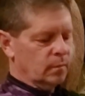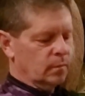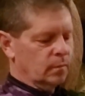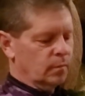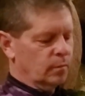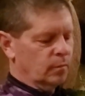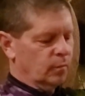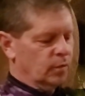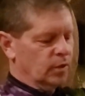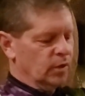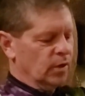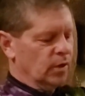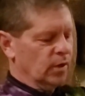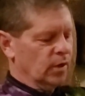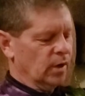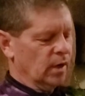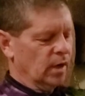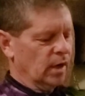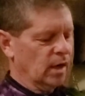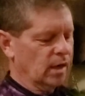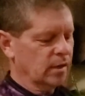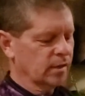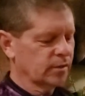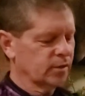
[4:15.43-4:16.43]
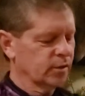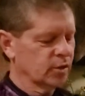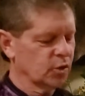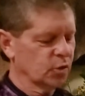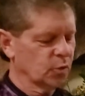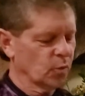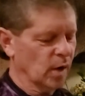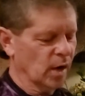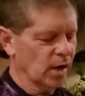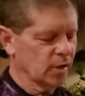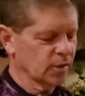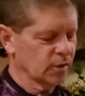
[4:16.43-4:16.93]
When you're in a hunting
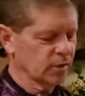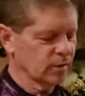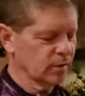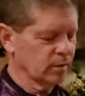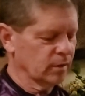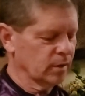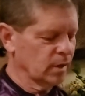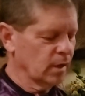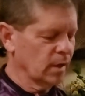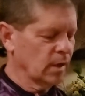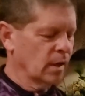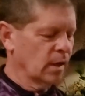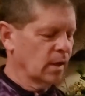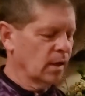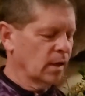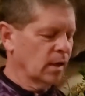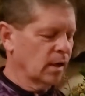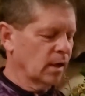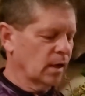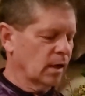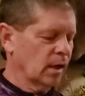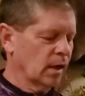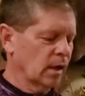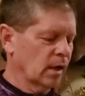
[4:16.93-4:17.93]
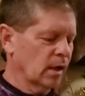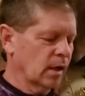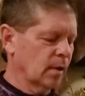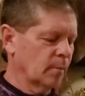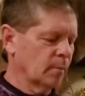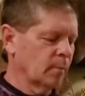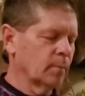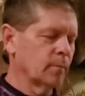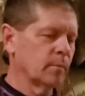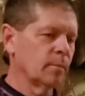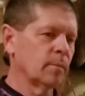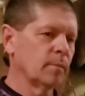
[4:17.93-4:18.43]
situation
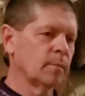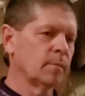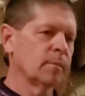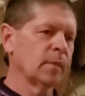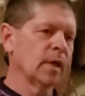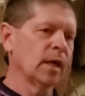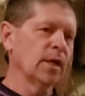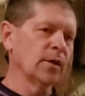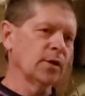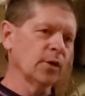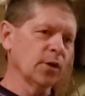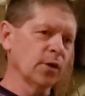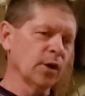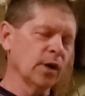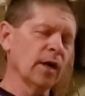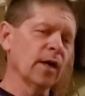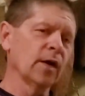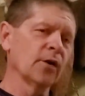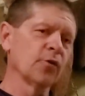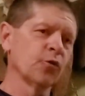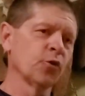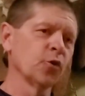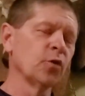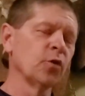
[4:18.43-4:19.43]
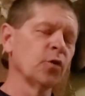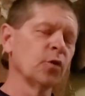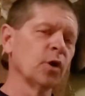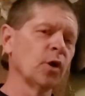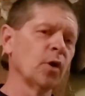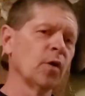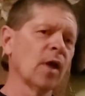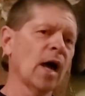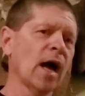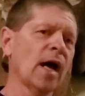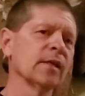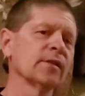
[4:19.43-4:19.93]
and you're in a true low
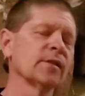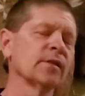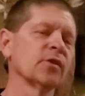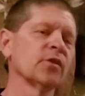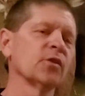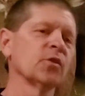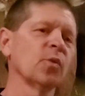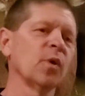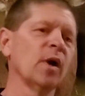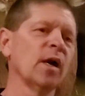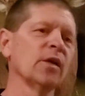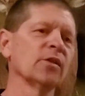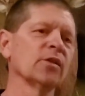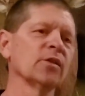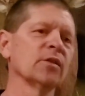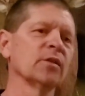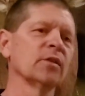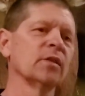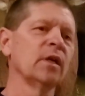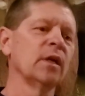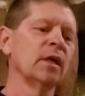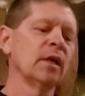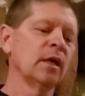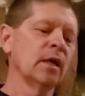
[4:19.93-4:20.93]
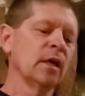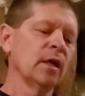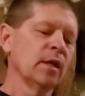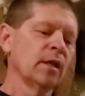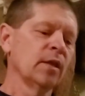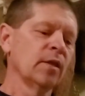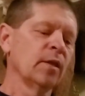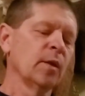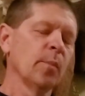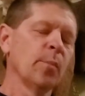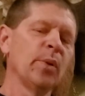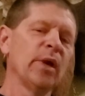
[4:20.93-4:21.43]
light situation,
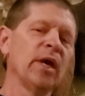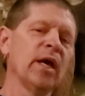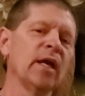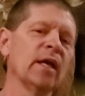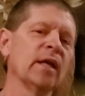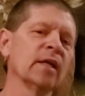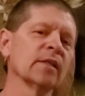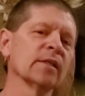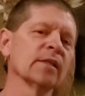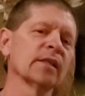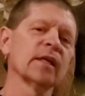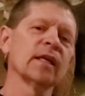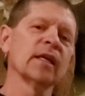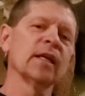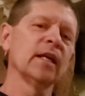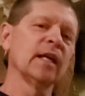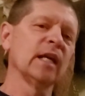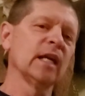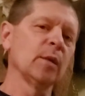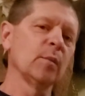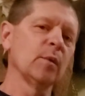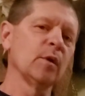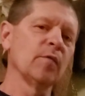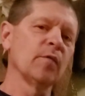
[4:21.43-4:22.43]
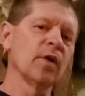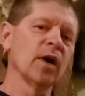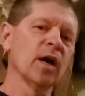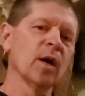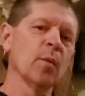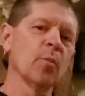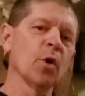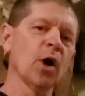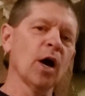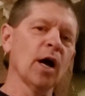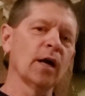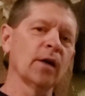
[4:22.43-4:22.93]
the pin isn't going to need to be very
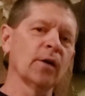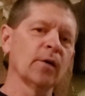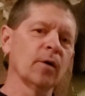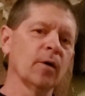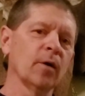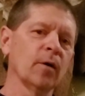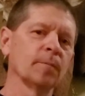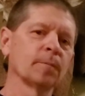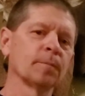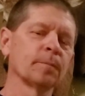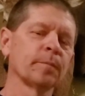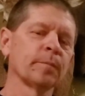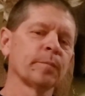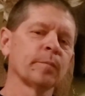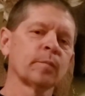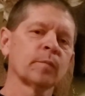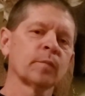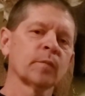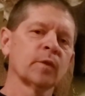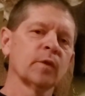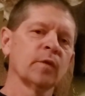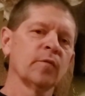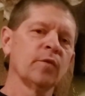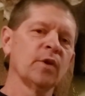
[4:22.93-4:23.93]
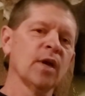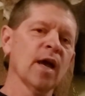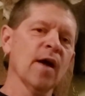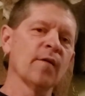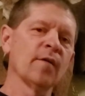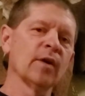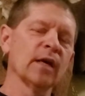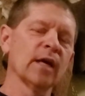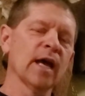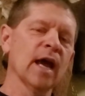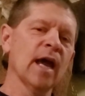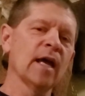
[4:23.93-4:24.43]
bright at all. If you have
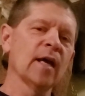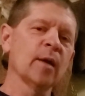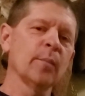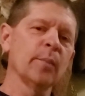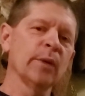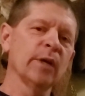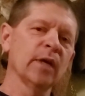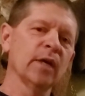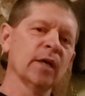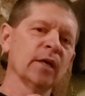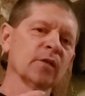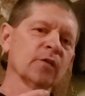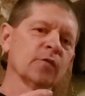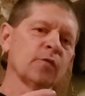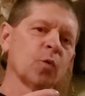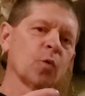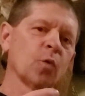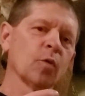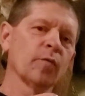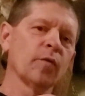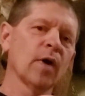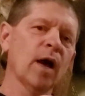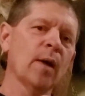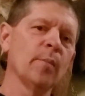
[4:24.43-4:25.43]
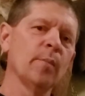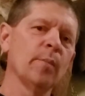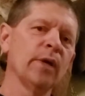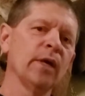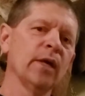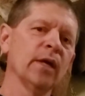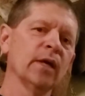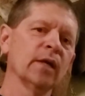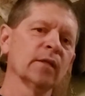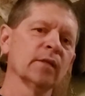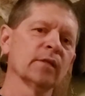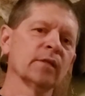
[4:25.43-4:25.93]
a gang of pins, 4 or 5
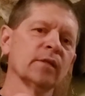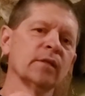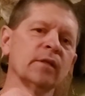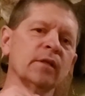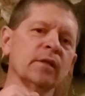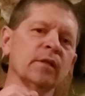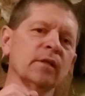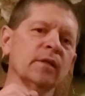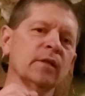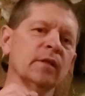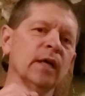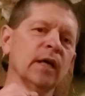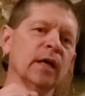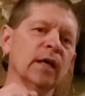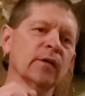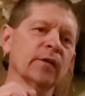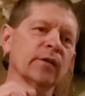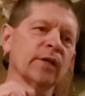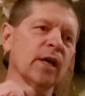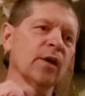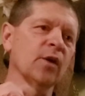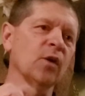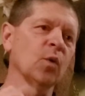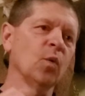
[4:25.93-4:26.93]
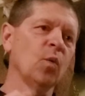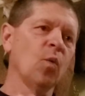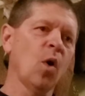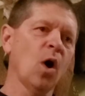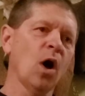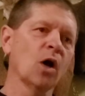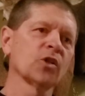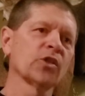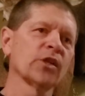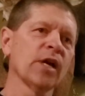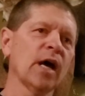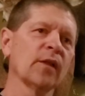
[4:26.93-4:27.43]
pins, they'll tend to
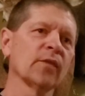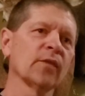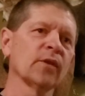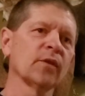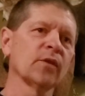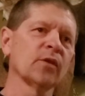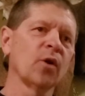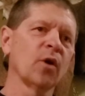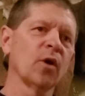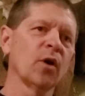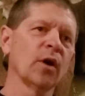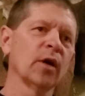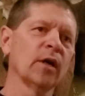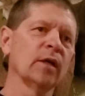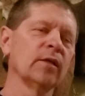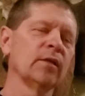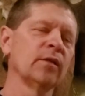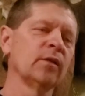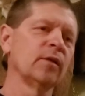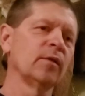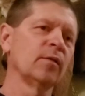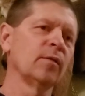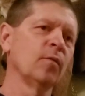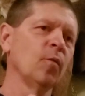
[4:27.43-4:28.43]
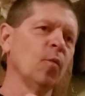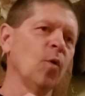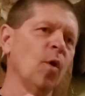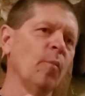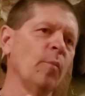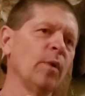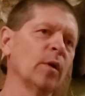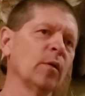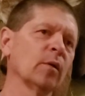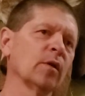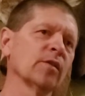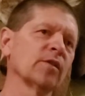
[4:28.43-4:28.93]
wash out the target. You won't
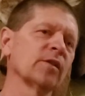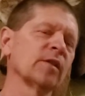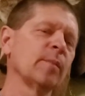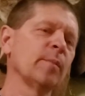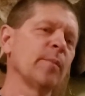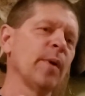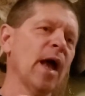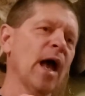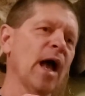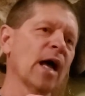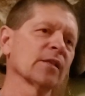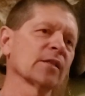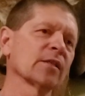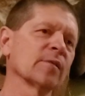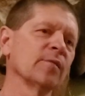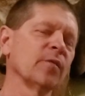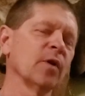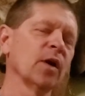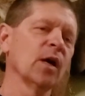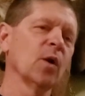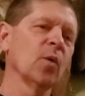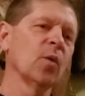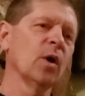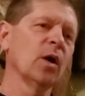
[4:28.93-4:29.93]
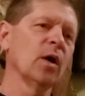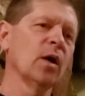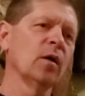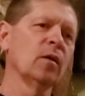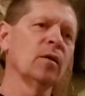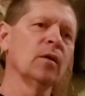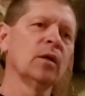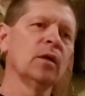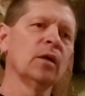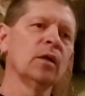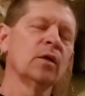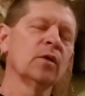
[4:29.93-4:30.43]
be able to see past them very
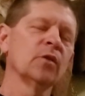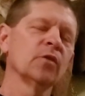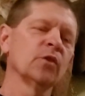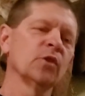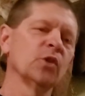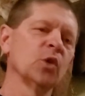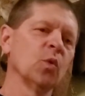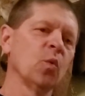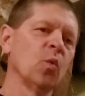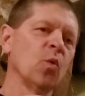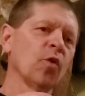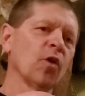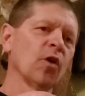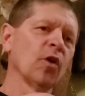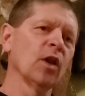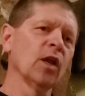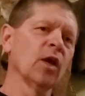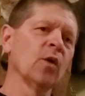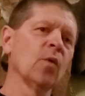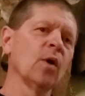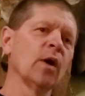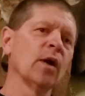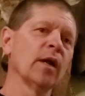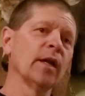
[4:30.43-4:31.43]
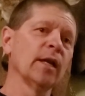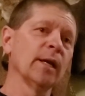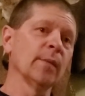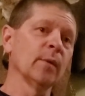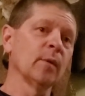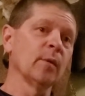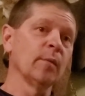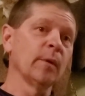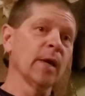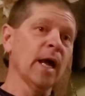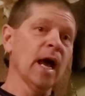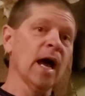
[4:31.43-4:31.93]
well. So you'll really want to dim
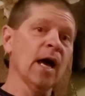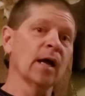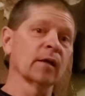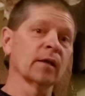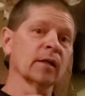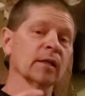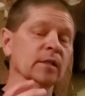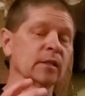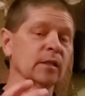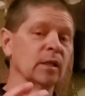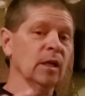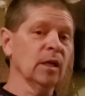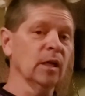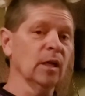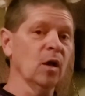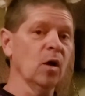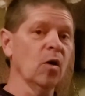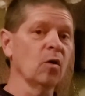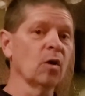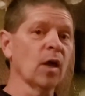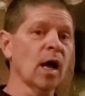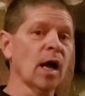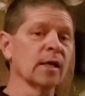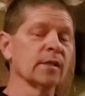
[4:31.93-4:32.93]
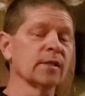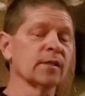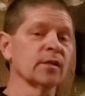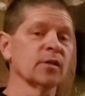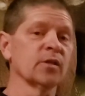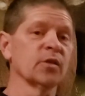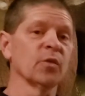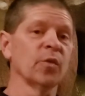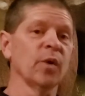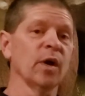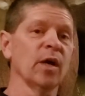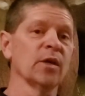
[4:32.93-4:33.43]
them down, because in a low light
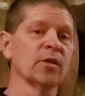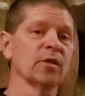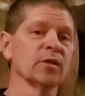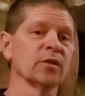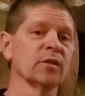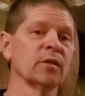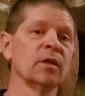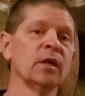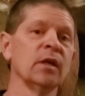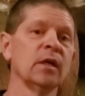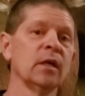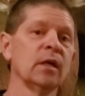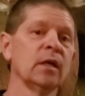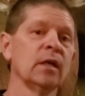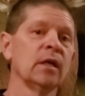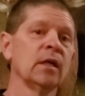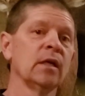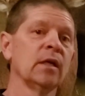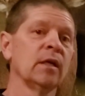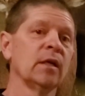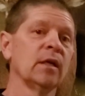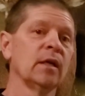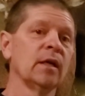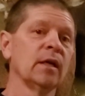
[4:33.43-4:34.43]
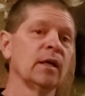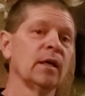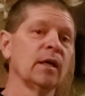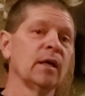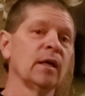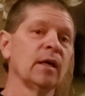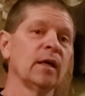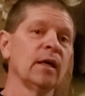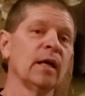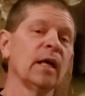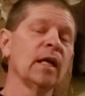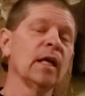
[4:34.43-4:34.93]
situation,
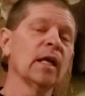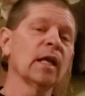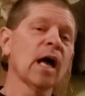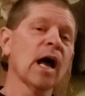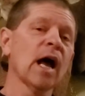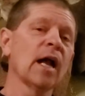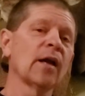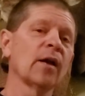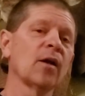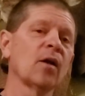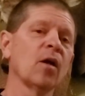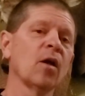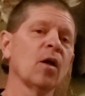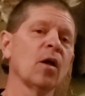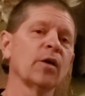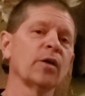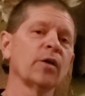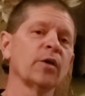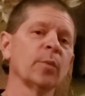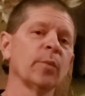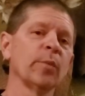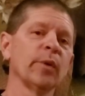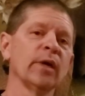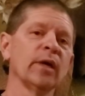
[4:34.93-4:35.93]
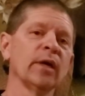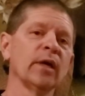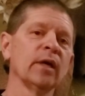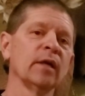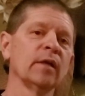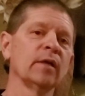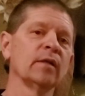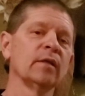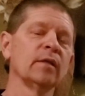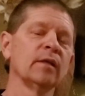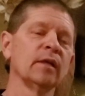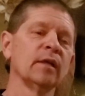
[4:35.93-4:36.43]
any light at all in your
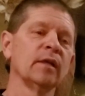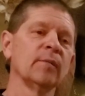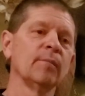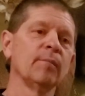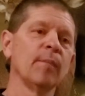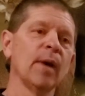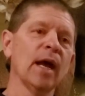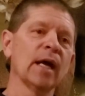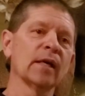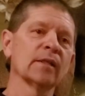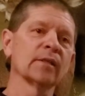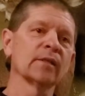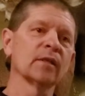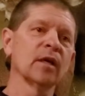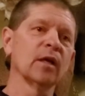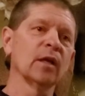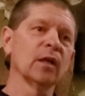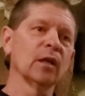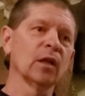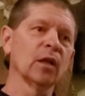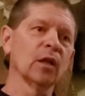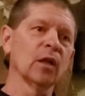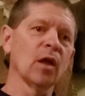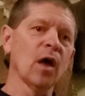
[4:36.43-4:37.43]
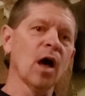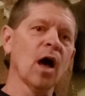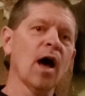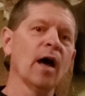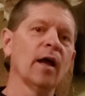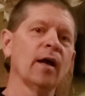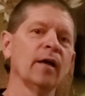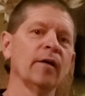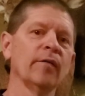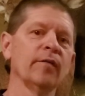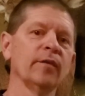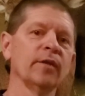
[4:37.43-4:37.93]
pin makes a
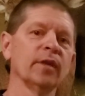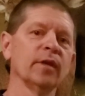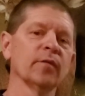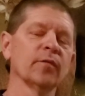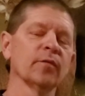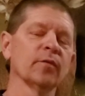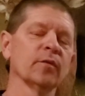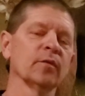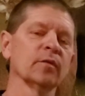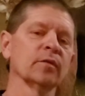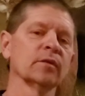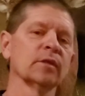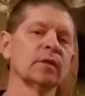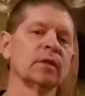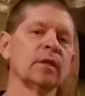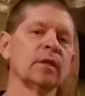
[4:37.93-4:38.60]
lot of difference.